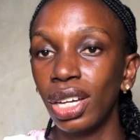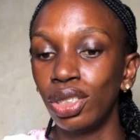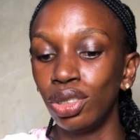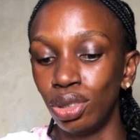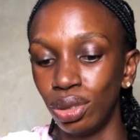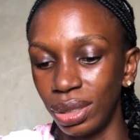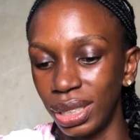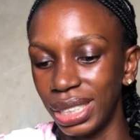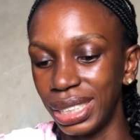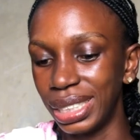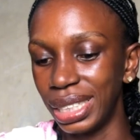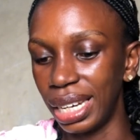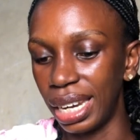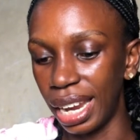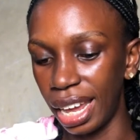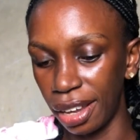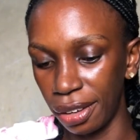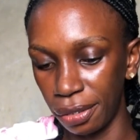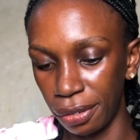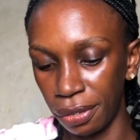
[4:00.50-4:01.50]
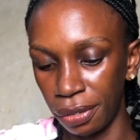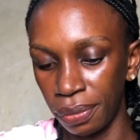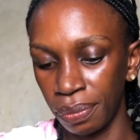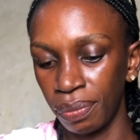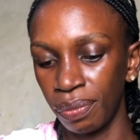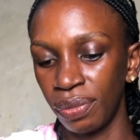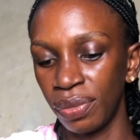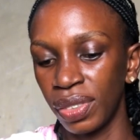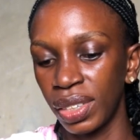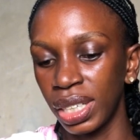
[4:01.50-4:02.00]
during the live.
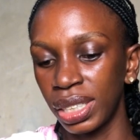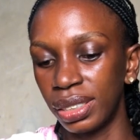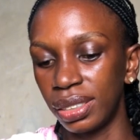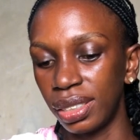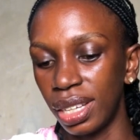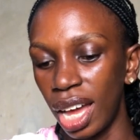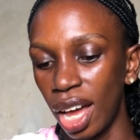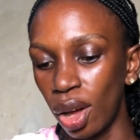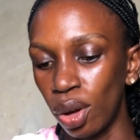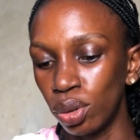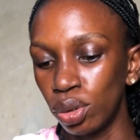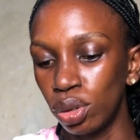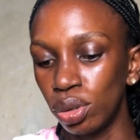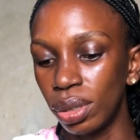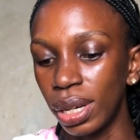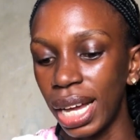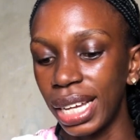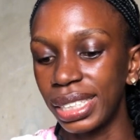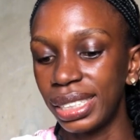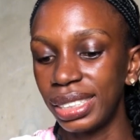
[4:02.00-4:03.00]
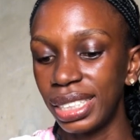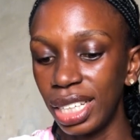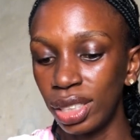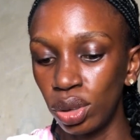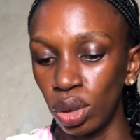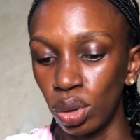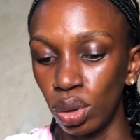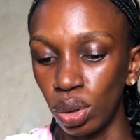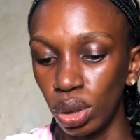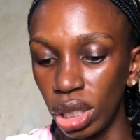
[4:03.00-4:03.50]
Now you can set
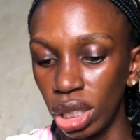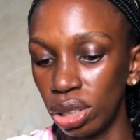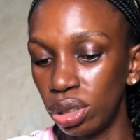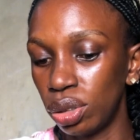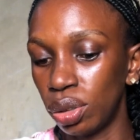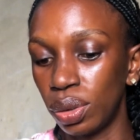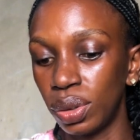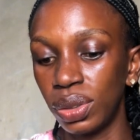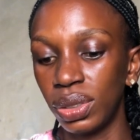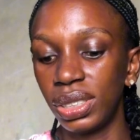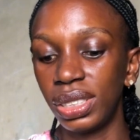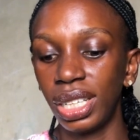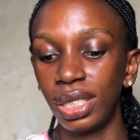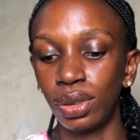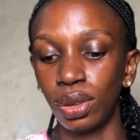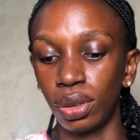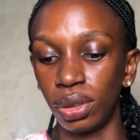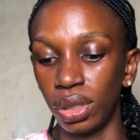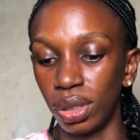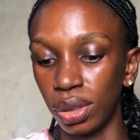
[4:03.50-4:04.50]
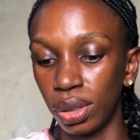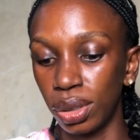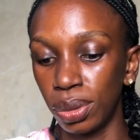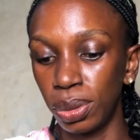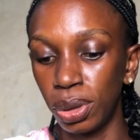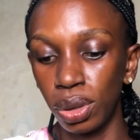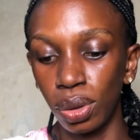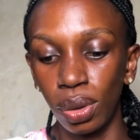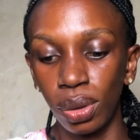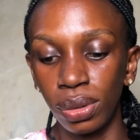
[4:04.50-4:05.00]
your location, set your
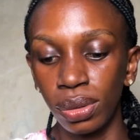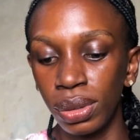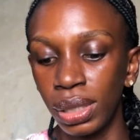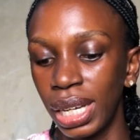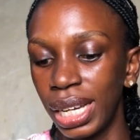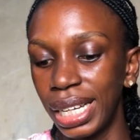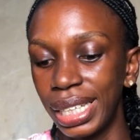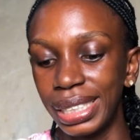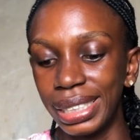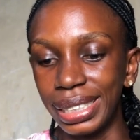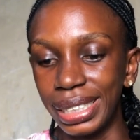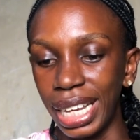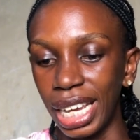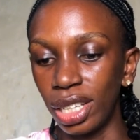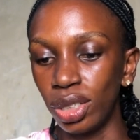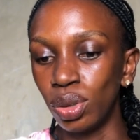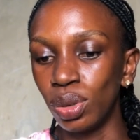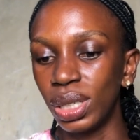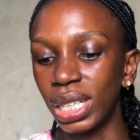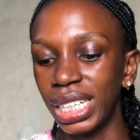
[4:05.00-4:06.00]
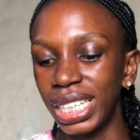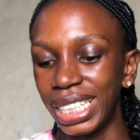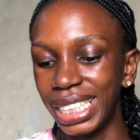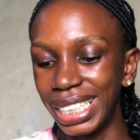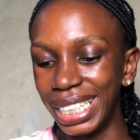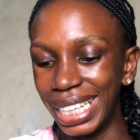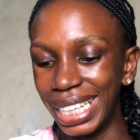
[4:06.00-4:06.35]
description, then you click